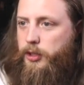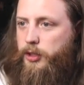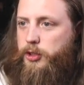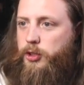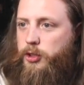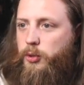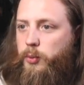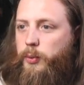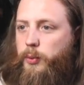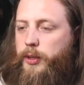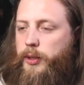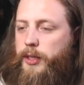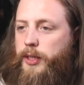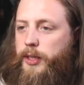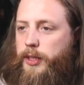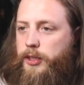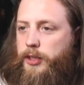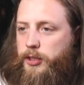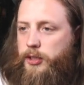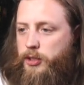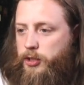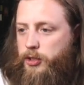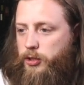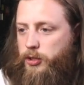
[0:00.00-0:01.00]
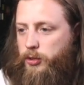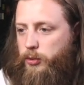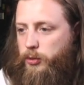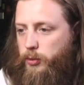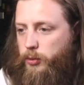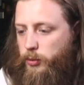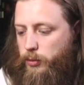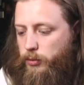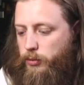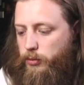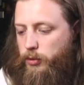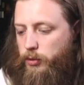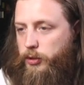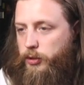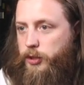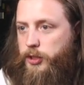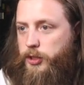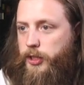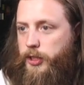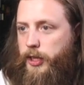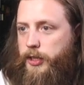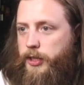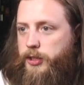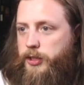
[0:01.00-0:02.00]
So we need to
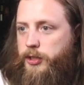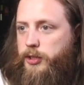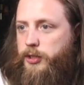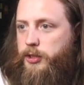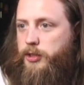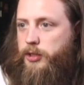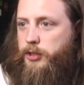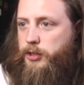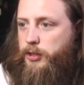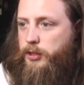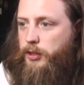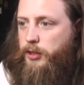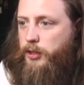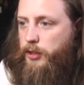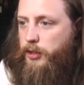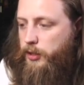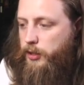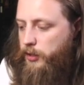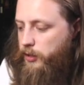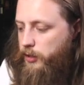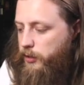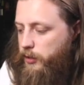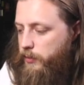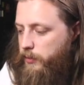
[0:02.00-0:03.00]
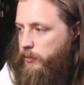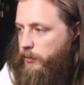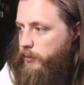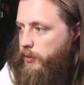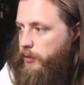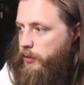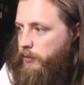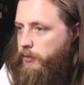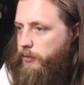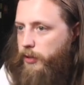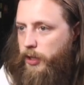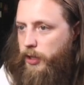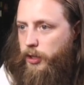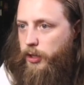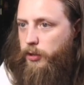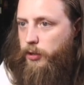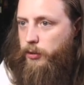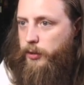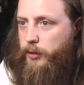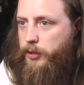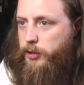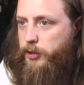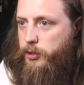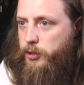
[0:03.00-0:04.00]
run the tests. If I
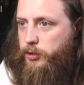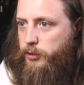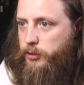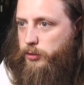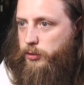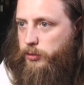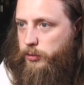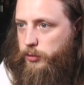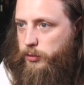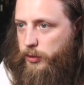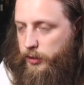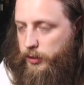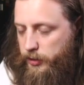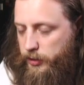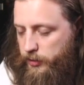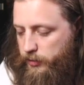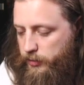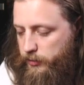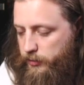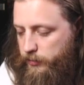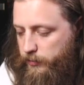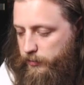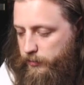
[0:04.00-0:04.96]
go into